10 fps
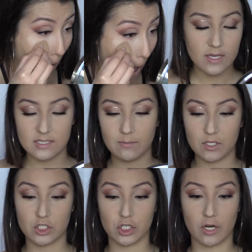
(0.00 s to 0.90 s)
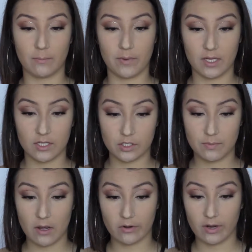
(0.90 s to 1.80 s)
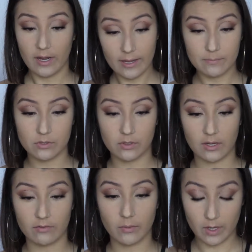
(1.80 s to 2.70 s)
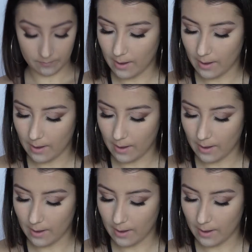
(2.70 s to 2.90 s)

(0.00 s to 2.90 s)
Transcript: You can't see my shirt, but there's powder absolutely everywhere.